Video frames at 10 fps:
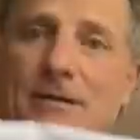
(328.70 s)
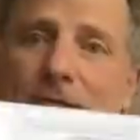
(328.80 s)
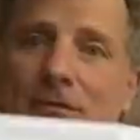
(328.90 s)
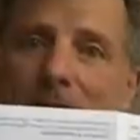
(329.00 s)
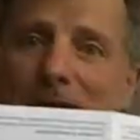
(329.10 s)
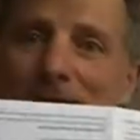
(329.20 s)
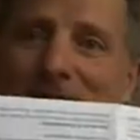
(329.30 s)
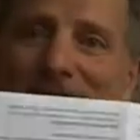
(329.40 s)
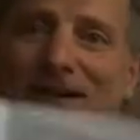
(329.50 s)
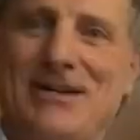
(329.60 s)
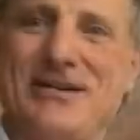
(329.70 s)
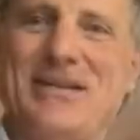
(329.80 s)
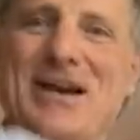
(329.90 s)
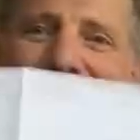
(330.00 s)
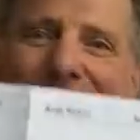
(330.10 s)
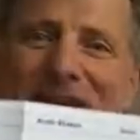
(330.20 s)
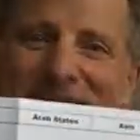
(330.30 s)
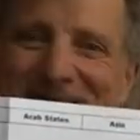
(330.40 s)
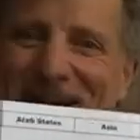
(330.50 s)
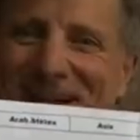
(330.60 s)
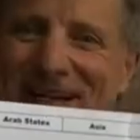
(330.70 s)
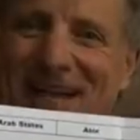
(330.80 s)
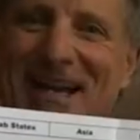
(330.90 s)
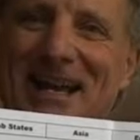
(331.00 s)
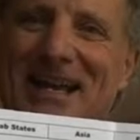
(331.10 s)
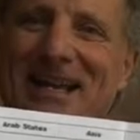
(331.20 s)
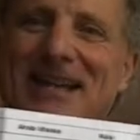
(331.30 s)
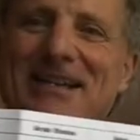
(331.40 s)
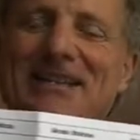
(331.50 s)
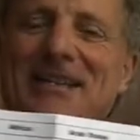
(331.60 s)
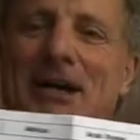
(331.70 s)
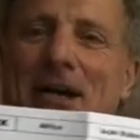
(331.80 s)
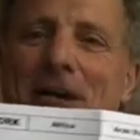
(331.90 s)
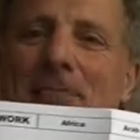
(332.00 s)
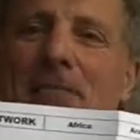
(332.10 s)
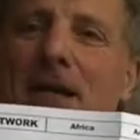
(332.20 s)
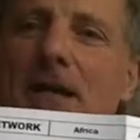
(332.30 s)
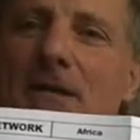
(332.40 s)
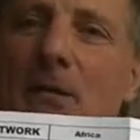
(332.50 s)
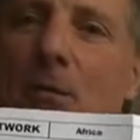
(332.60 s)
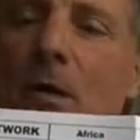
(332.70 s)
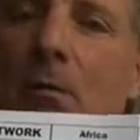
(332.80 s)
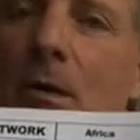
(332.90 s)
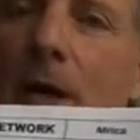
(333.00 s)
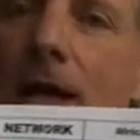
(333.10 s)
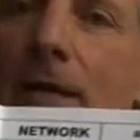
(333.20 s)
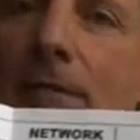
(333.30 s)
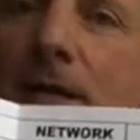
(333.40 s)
so that's that side, and then on this side is what we'll have